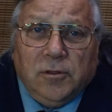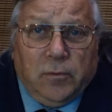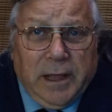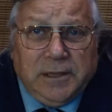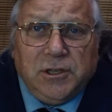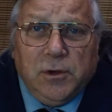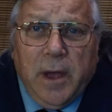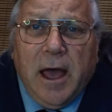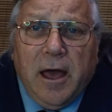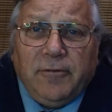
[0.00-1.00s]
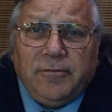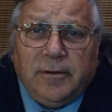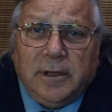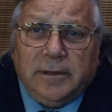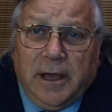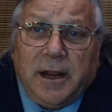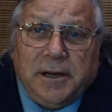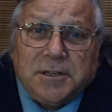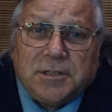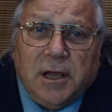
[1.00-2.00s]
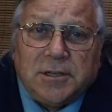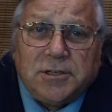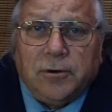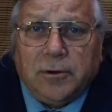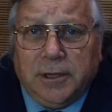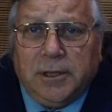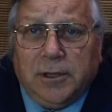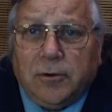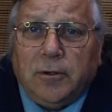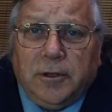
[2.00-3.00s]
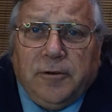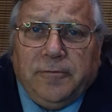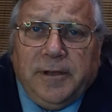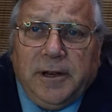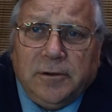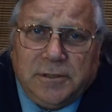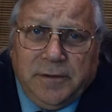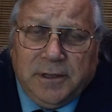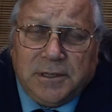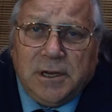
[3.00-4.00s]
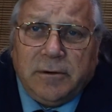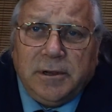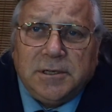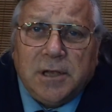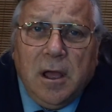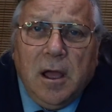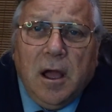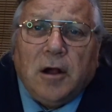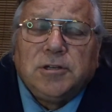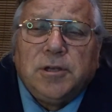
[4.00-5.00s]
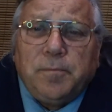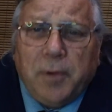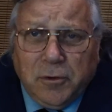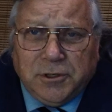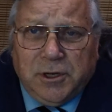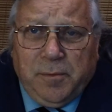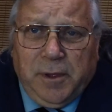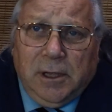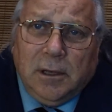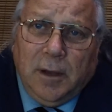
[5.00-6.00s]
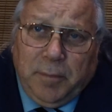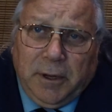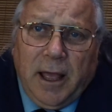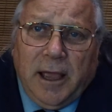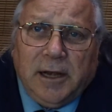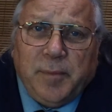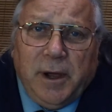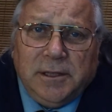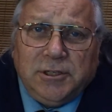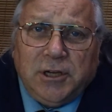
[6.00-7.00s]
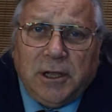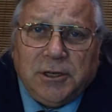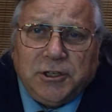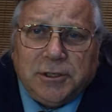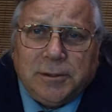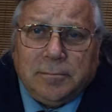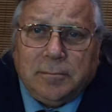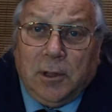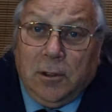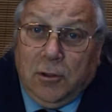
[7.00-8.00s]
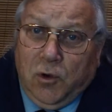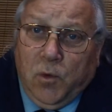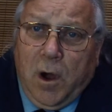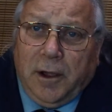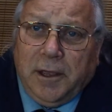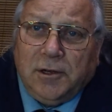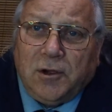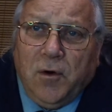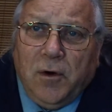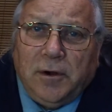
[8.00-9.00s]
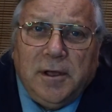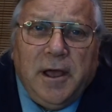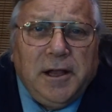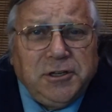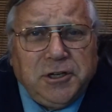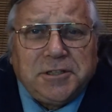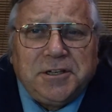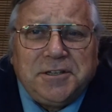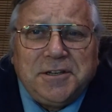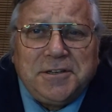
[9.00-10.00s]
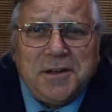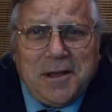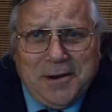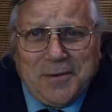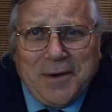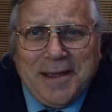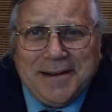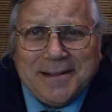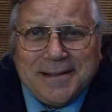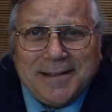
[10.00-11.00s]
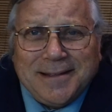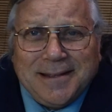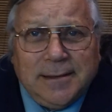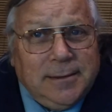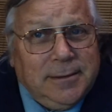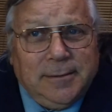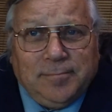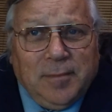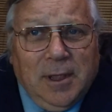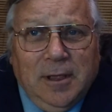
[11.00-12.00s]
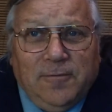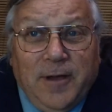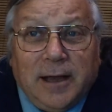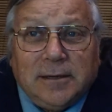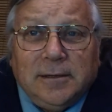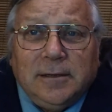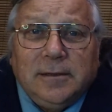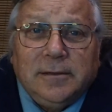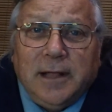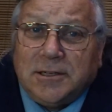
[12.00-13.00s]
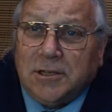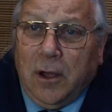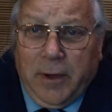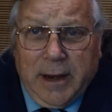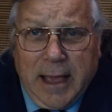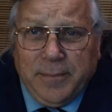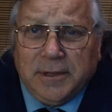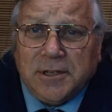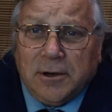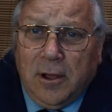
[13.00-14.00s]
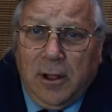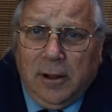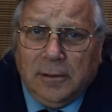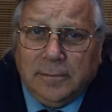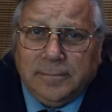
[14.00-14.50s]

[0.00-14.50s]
The rights you have, that I discussed in the earlier videos of this series, are supposed to be applied by the judge. You walk into court and justice is done, right? In fact, that's not what happens at all.